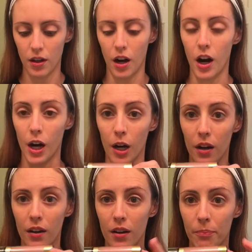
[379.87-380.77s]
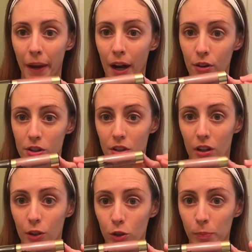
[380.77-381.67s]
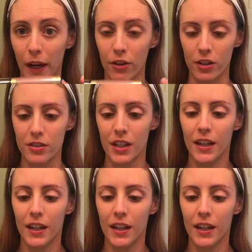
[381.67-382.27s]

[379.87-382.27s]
our powders, our loose powders.